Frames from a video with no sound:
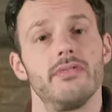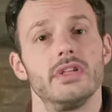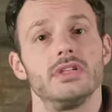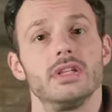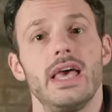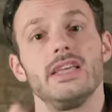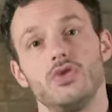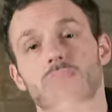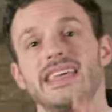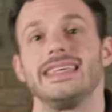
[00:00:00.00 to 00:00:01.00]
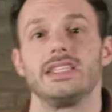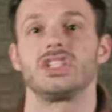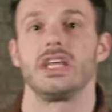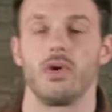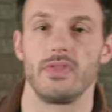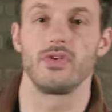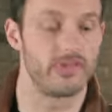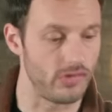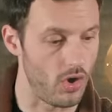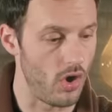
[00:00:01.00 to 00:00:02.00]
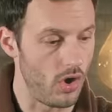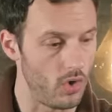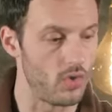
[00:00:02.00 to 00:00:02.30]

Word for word: of the delay to be in sync with your song